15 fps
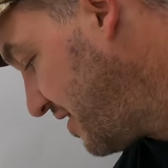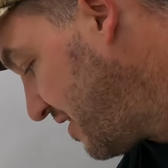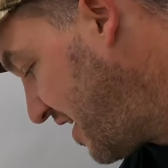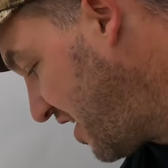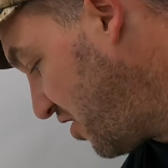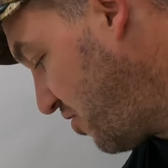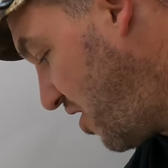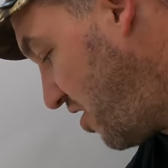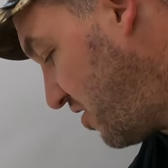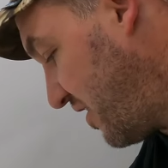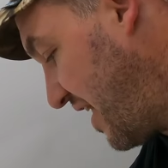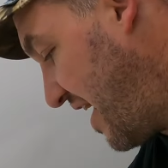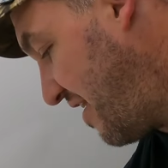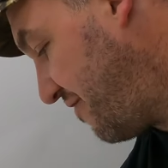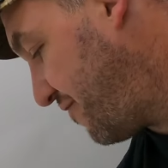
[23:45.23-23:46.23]
that you all
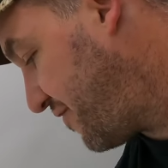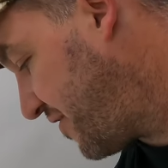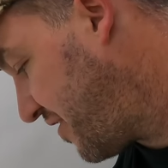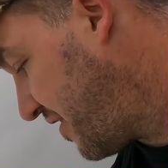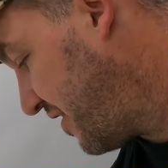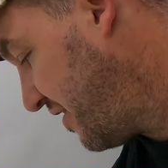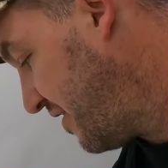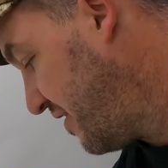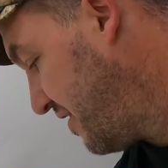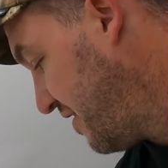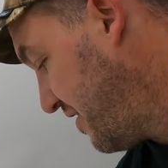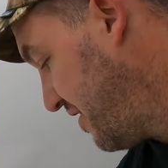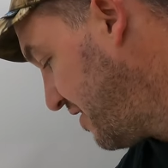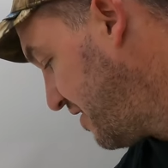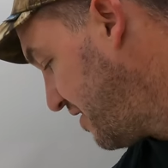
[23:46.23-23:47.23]
left
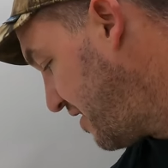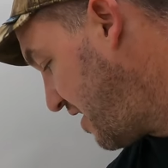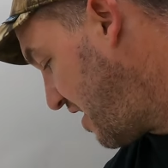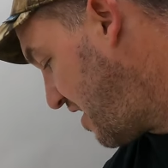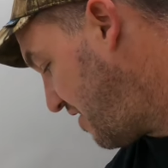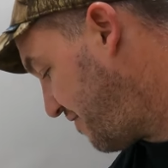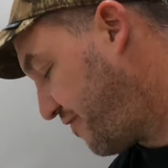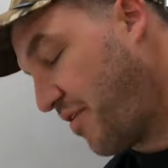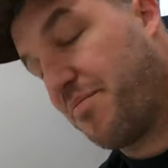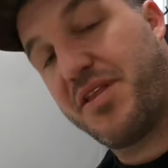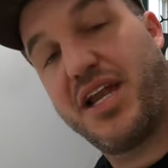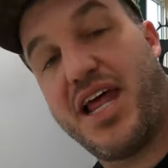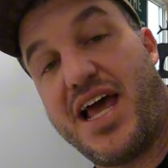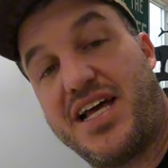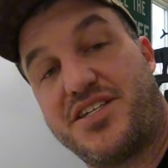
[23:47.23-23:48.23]
uh, from the
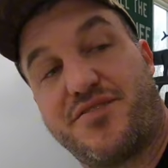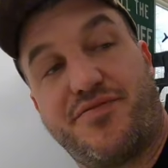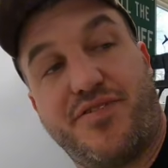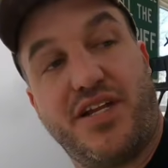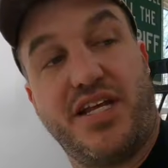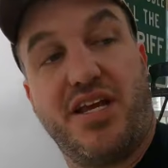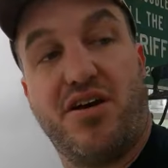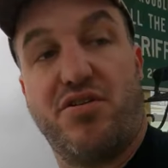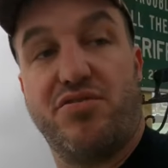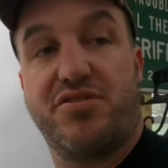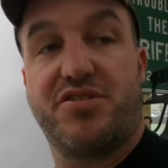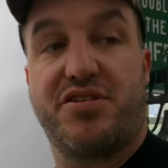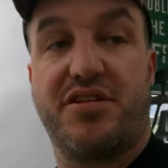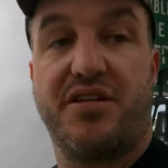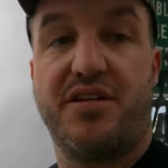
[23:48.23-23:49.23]
last
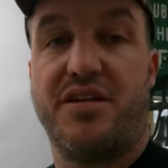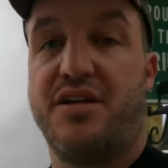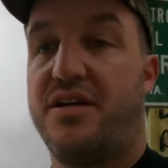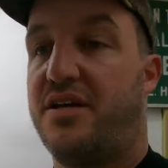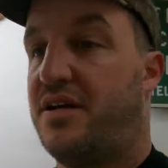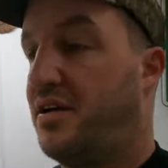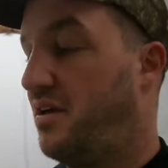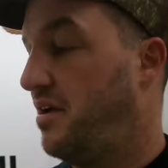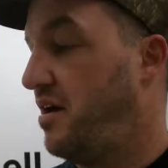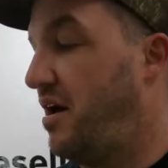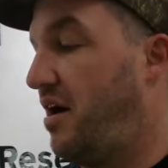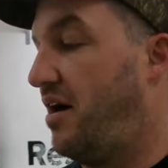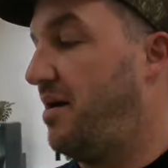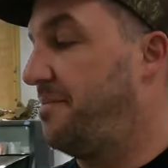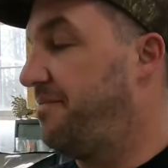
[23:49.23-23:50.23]
videos
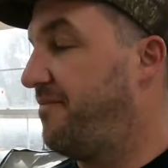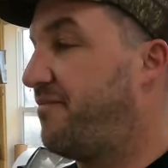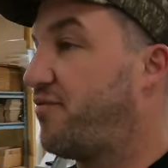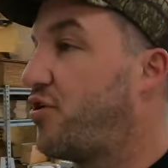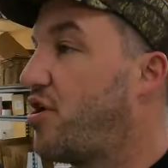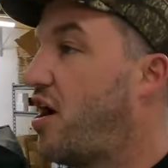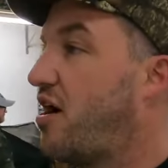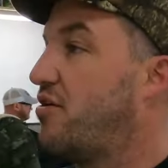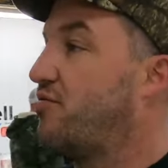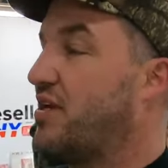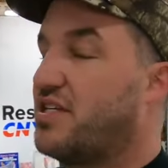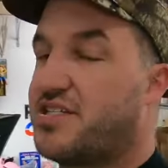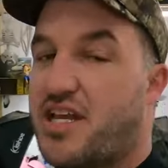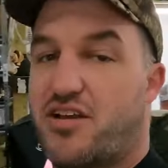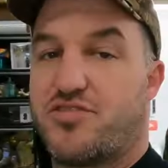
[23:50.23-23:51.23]
um, for our
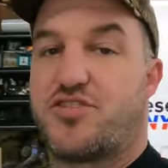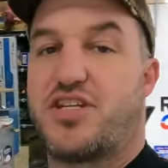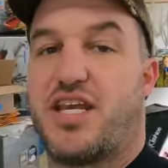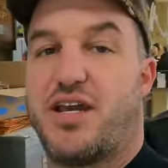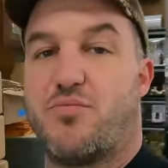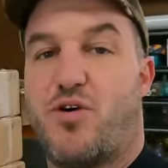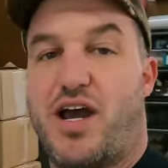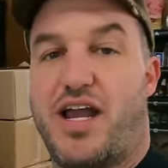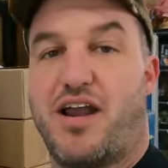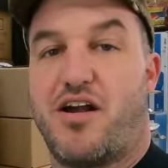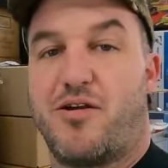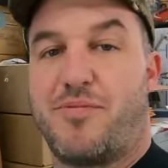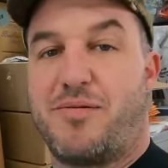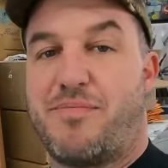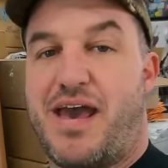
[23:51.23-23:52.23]
resale CNY
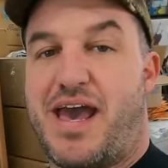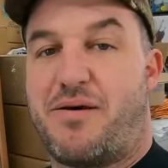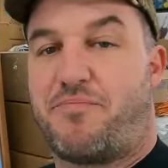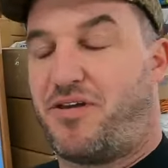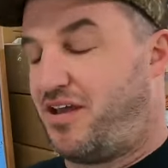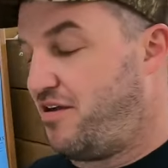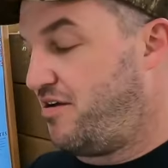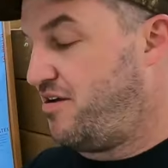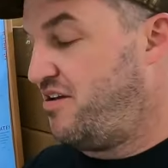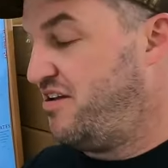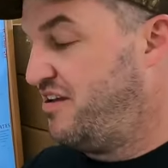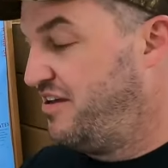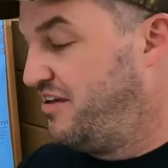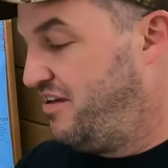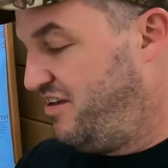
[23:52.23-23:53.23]
Army map here,
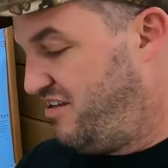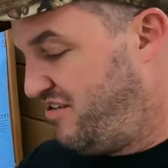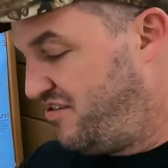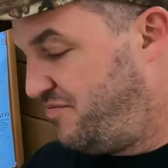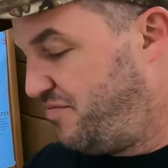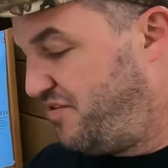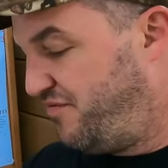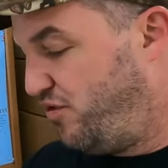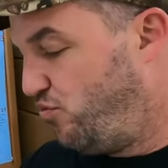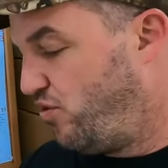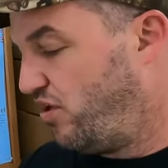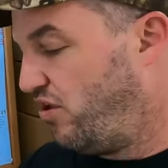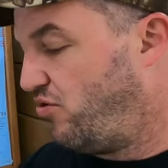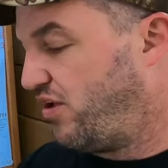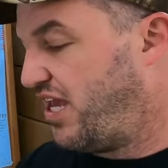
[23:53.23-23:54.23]
some of the
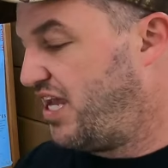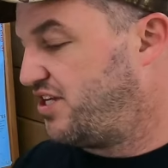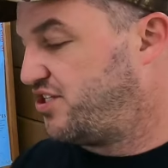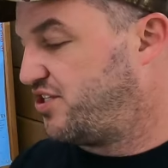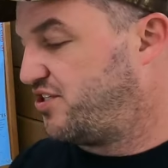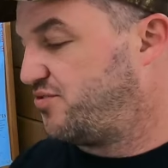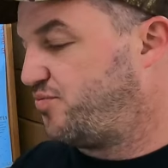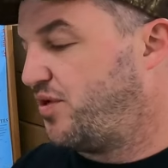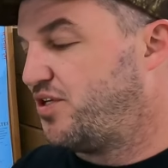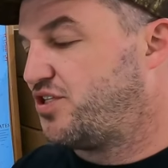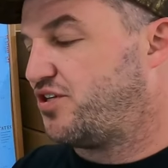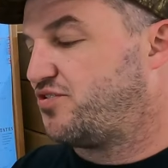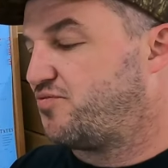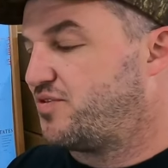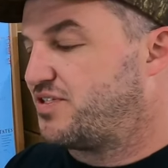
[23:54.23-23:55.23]
viewer locations we
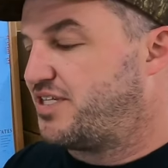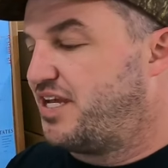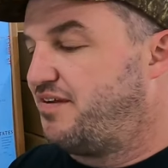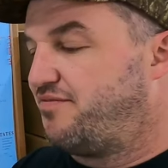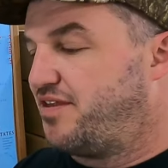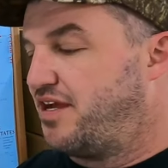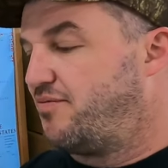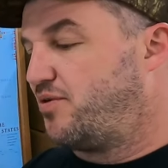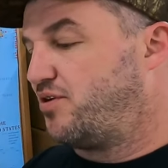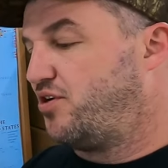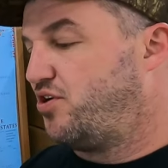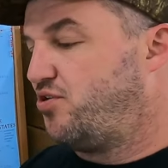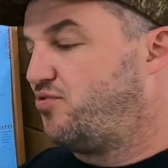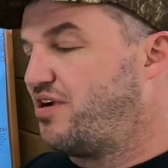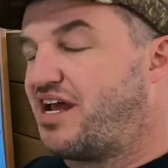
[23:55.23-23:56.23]
just received that were
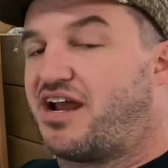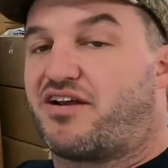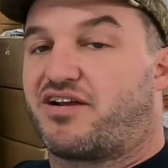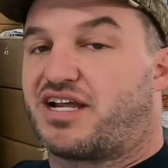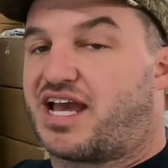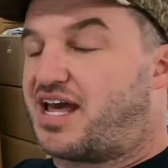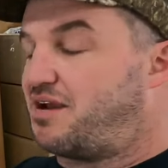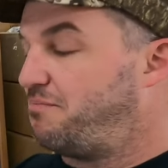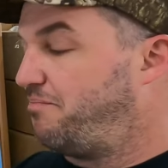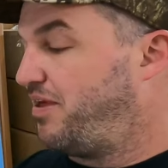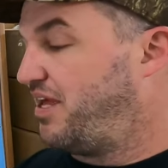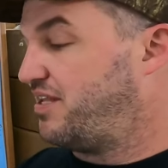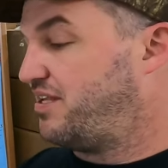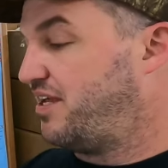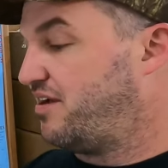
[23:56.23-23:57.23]
new, and I already got them
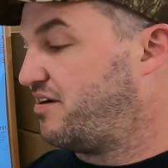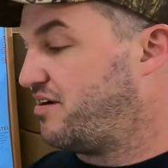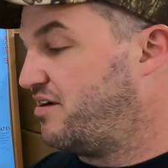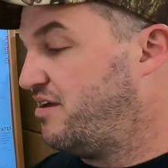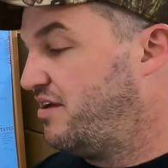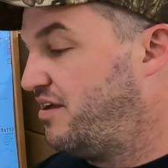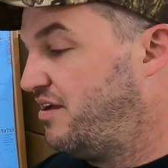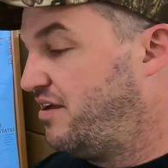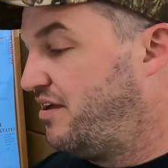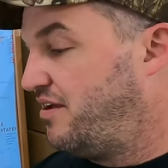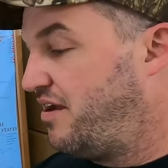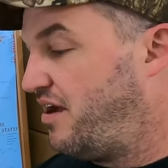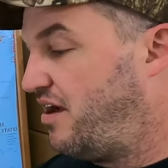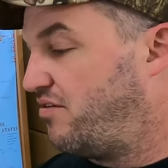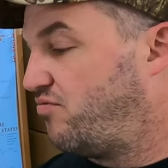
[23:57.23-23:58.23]
pinned here.
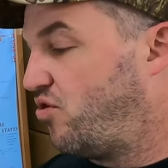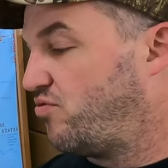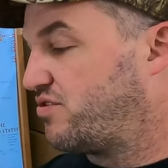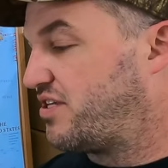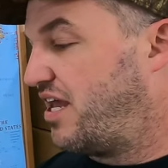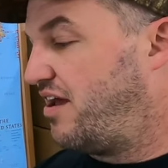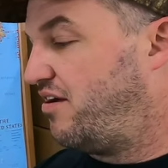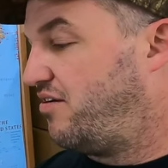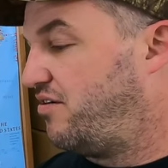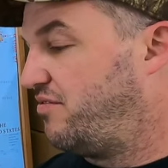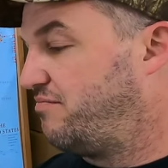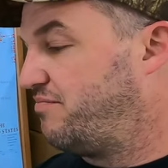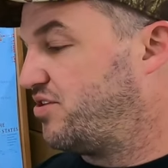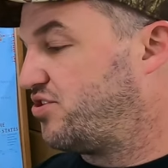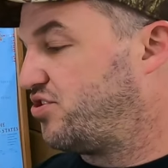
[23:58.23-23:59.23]
Uh, Roselle,
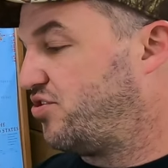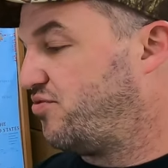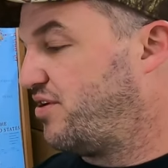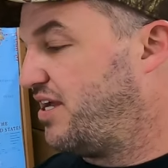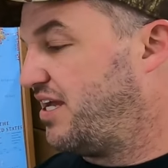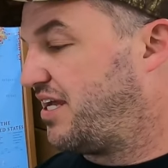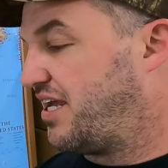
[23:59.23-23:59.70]
Missouri,